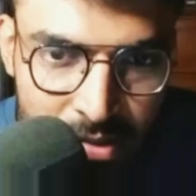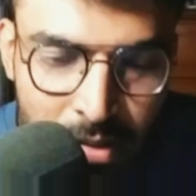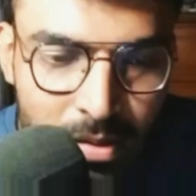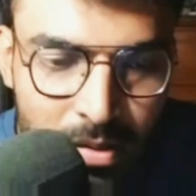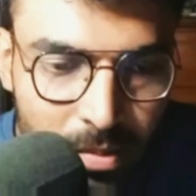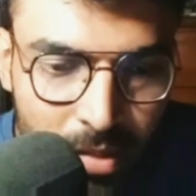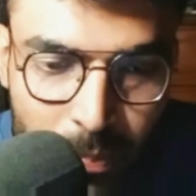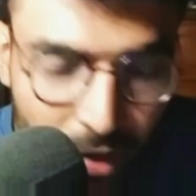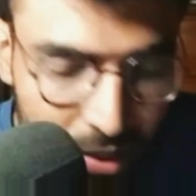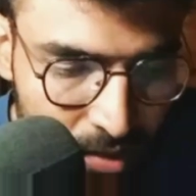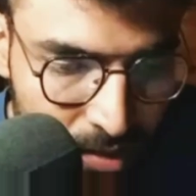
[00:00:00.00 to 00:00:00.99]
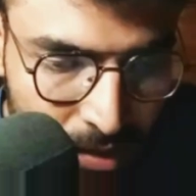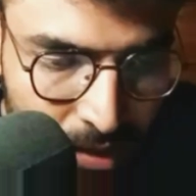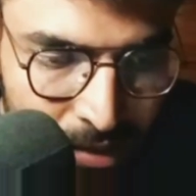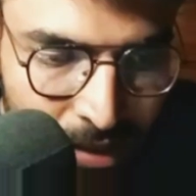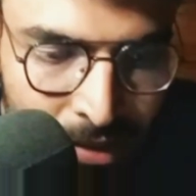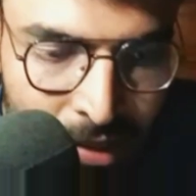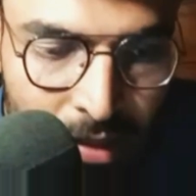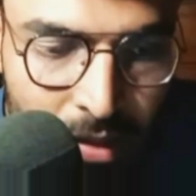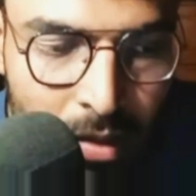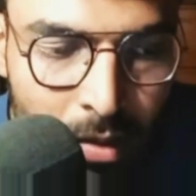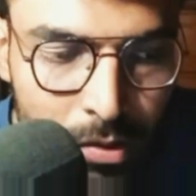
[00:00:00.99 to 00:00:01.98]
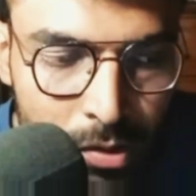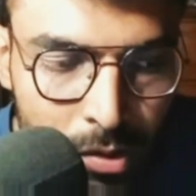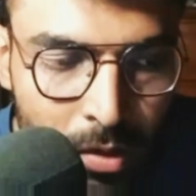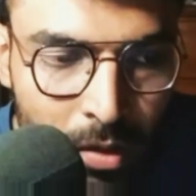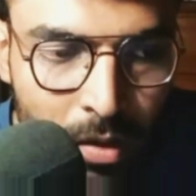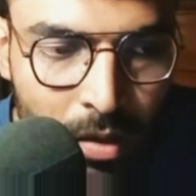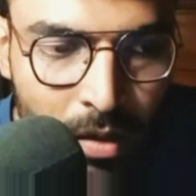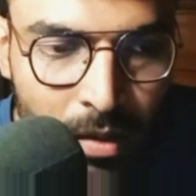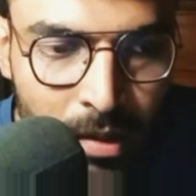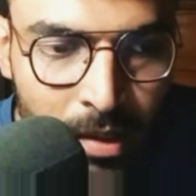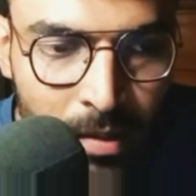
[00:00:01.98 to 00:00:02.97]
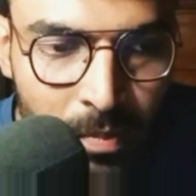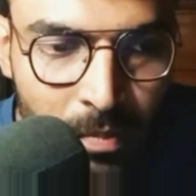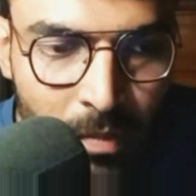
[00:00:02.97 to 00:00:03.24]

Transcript: and depressions and things like that so like